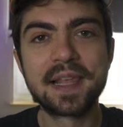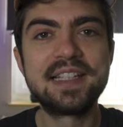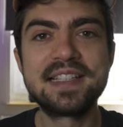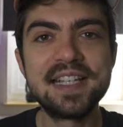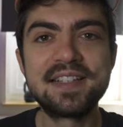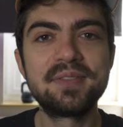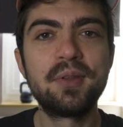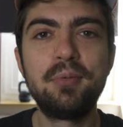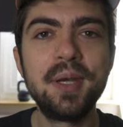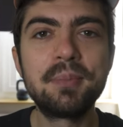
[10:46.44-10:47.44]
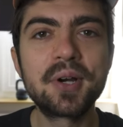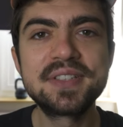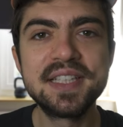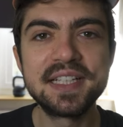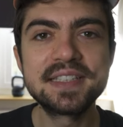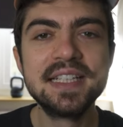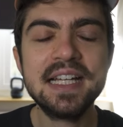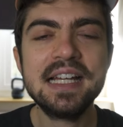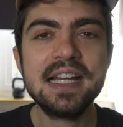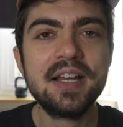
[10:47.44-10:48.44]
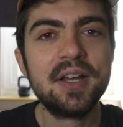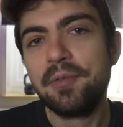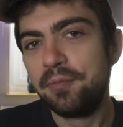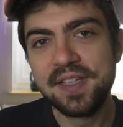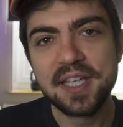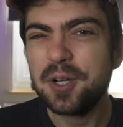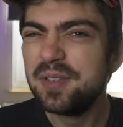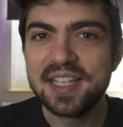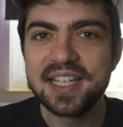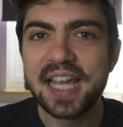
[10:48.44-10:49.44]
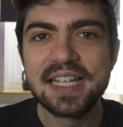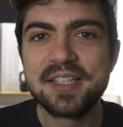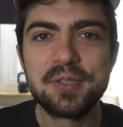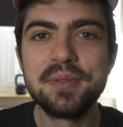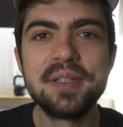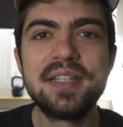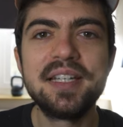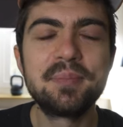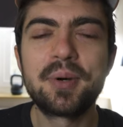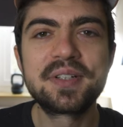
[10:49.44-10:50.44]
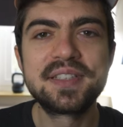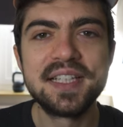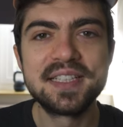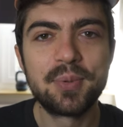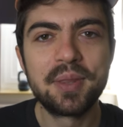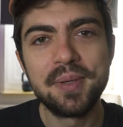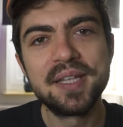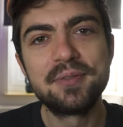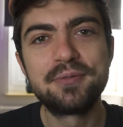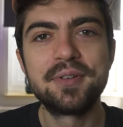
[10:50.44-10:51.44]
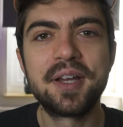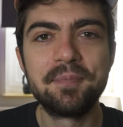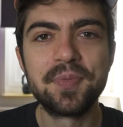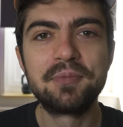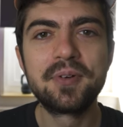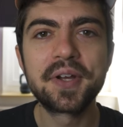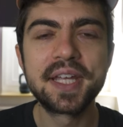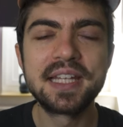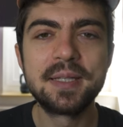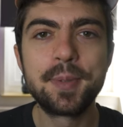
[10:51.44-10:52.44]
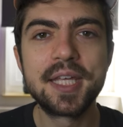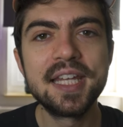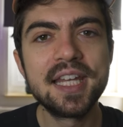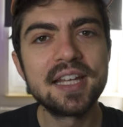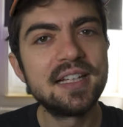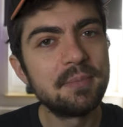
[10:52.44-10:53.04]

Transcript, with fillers: that's it. Three unboxings video dedicated to the unboxings with a bit of um, vlogging at the beginning.